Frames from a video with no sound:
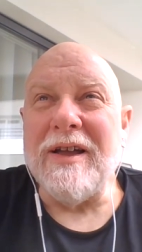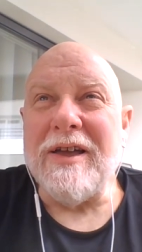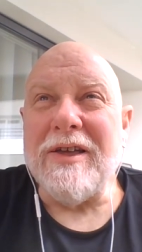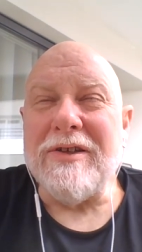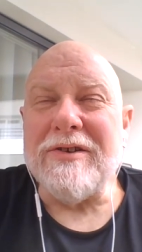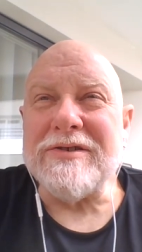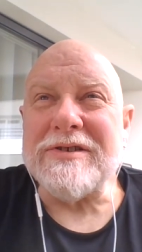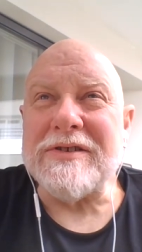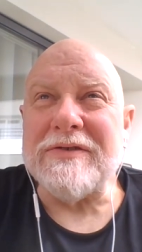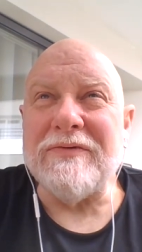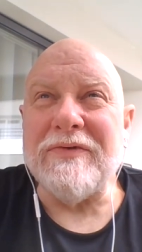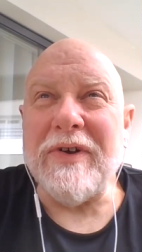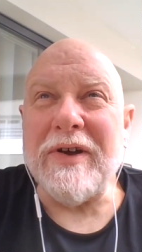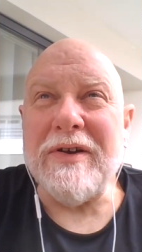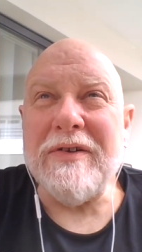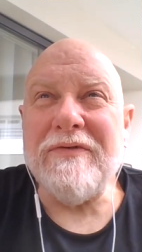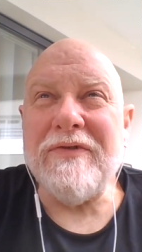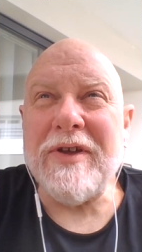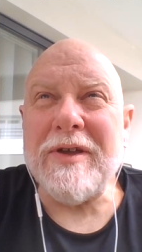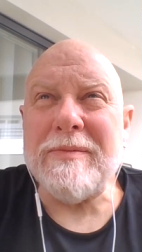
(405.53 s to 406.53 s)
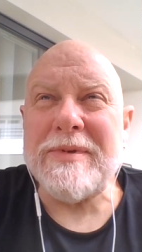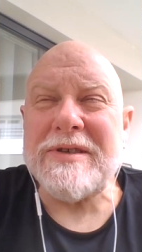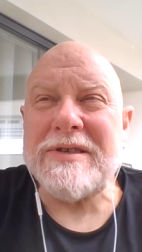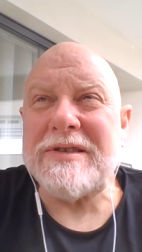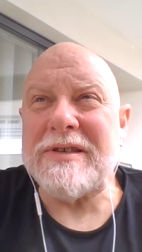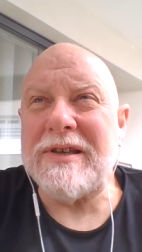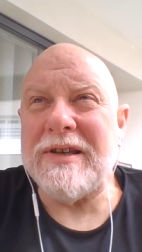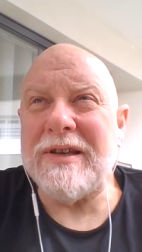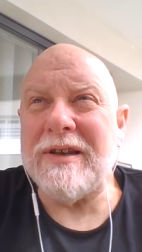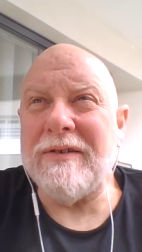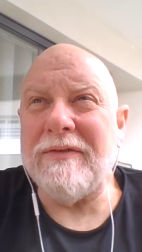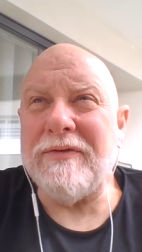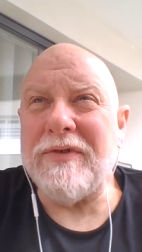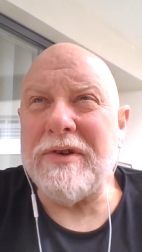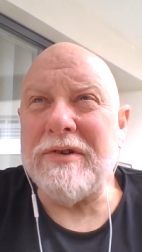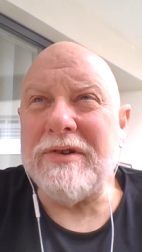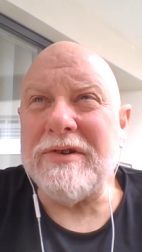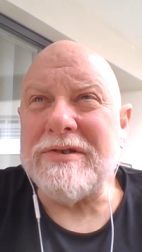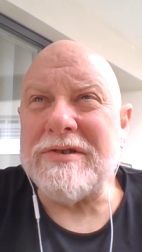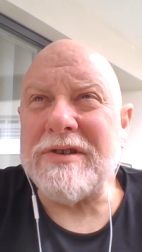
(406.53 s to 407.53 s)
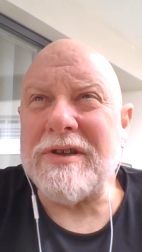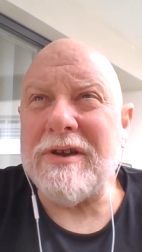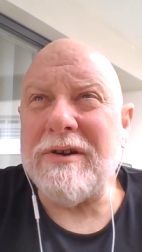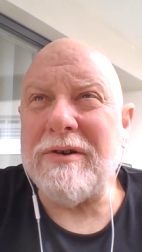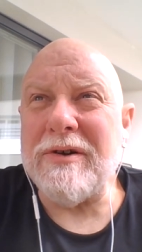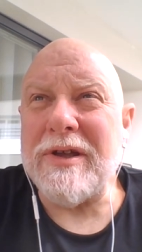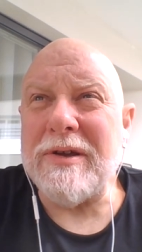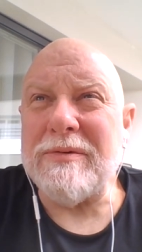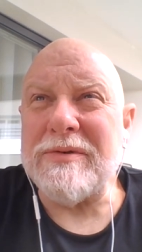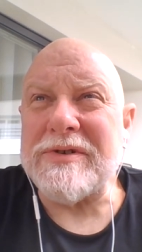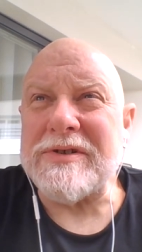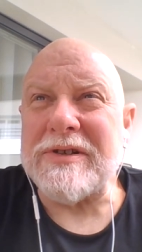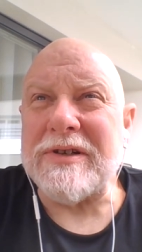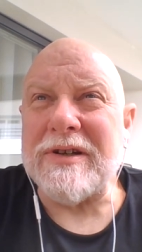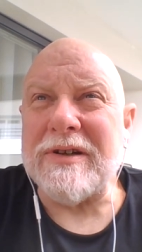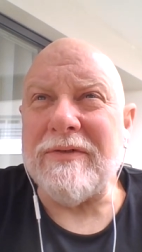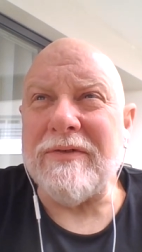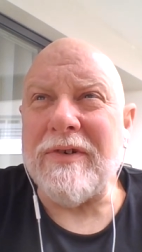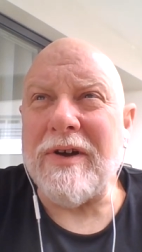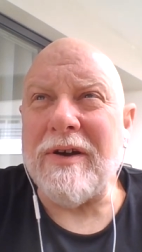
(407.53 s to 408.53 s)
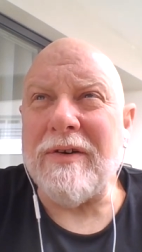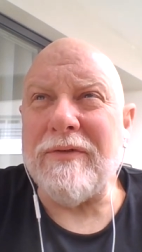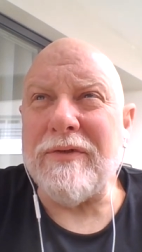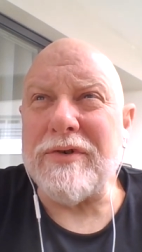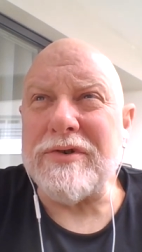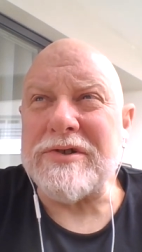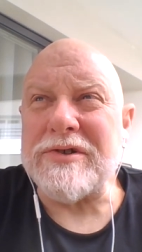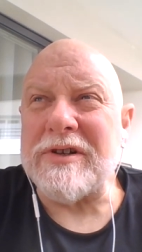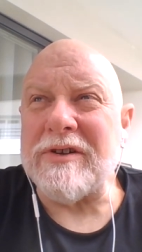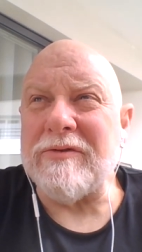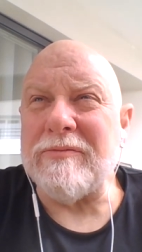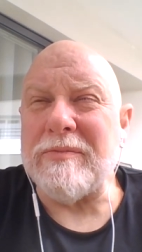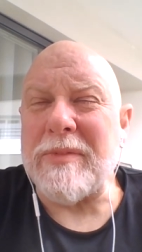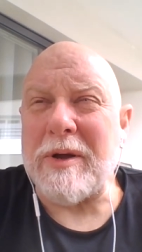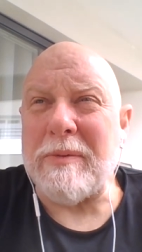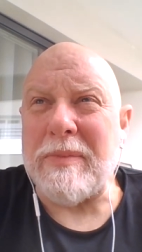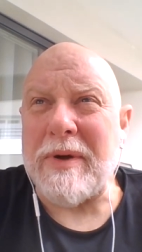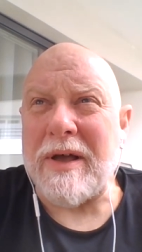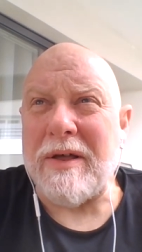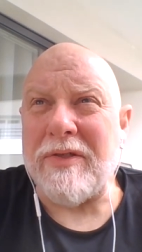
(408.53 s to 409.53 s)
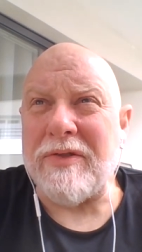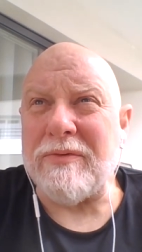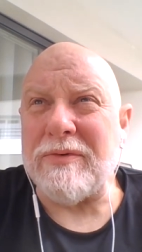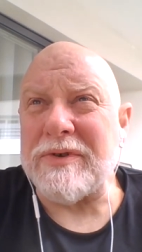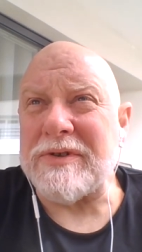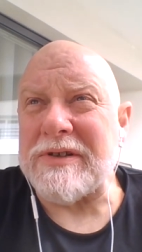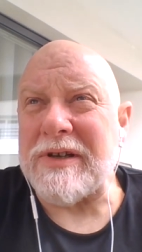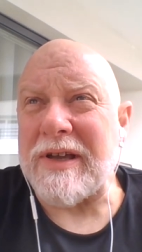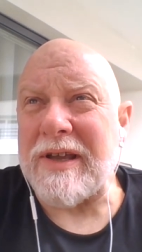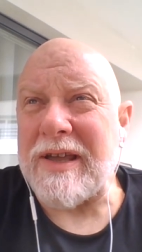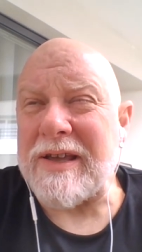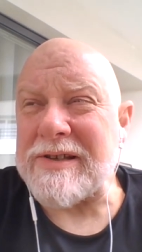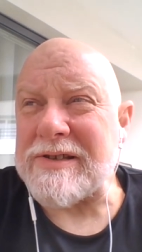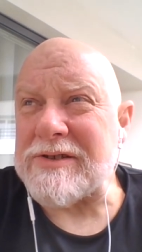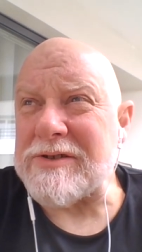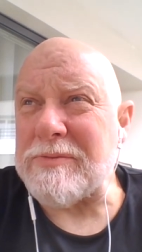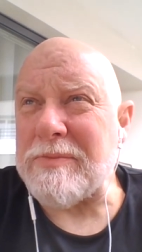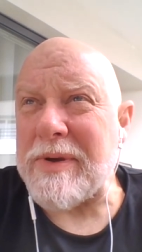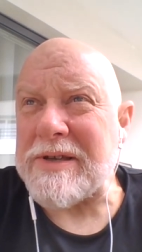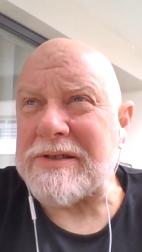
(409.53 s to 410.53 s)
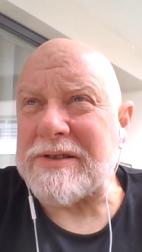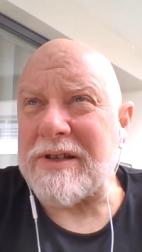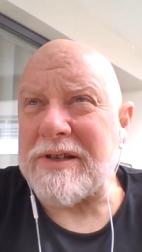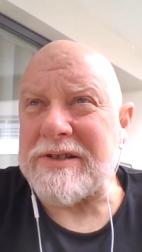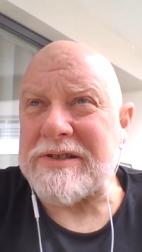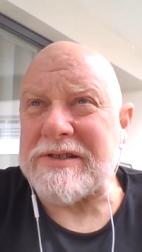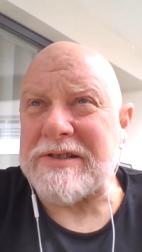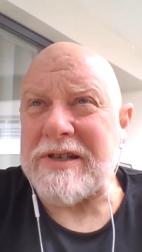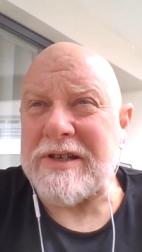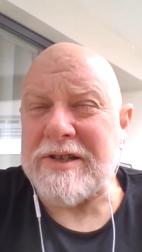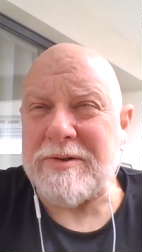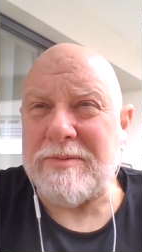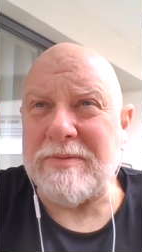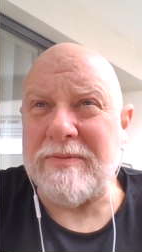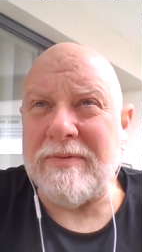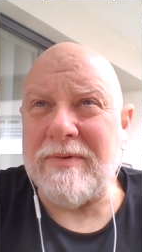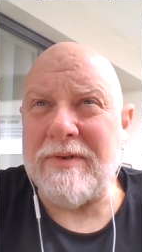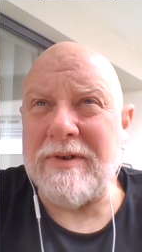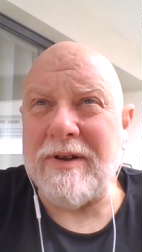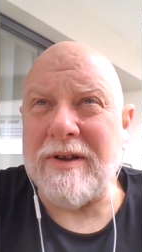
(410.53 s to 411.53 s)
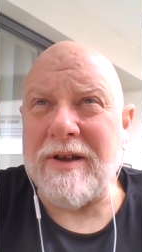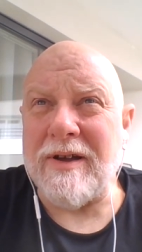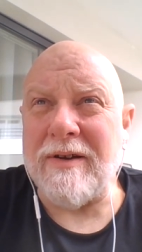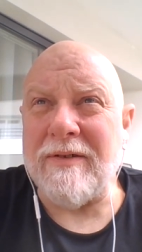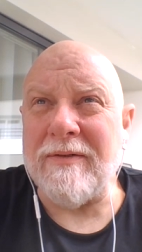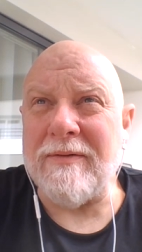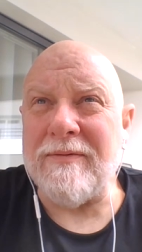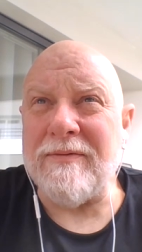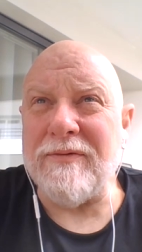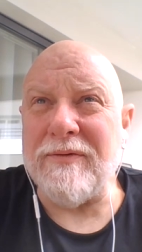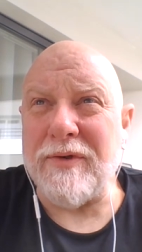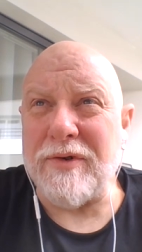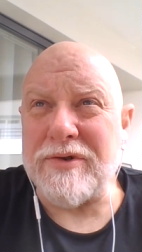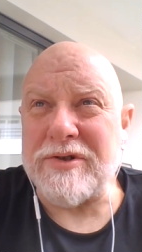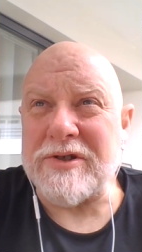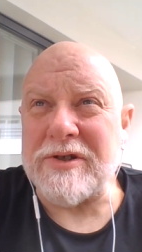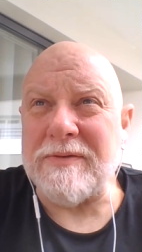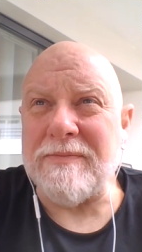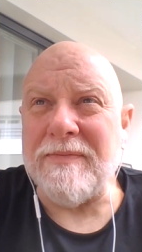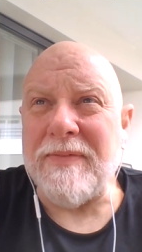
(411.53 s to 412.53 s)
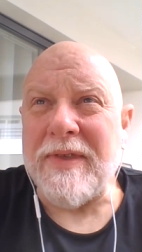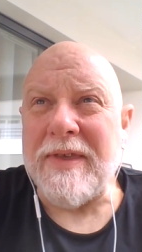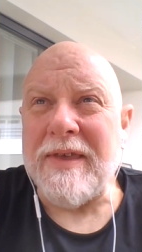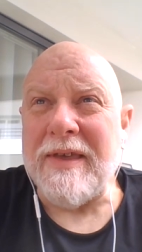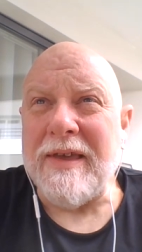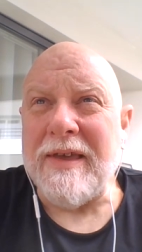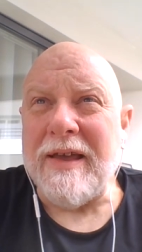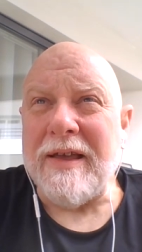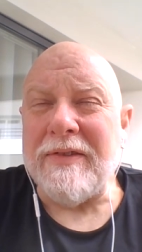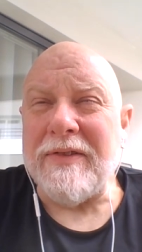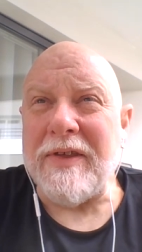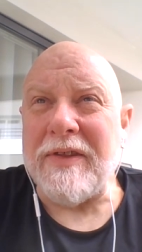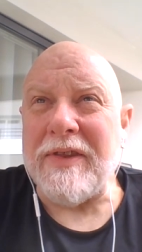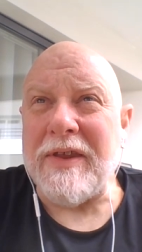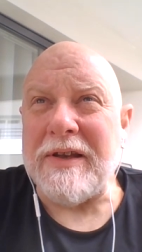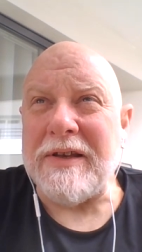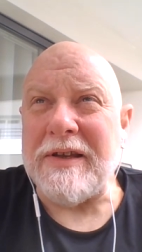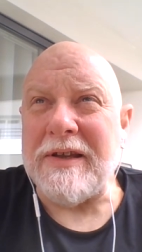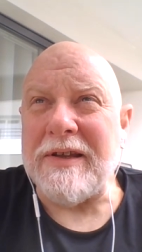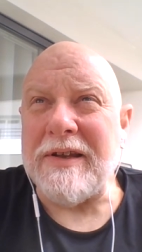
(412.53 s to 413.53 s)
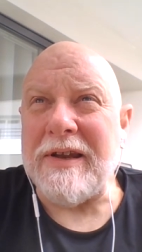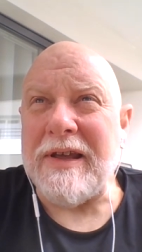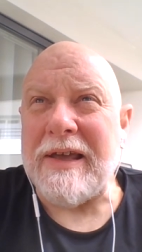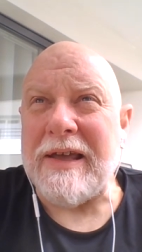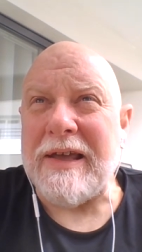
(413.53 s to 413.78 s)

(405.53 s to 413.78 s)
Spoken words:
There's this very famous scene. A few years ago, he was in a version of Macbeth, which I guess is based on a stage version. Then they did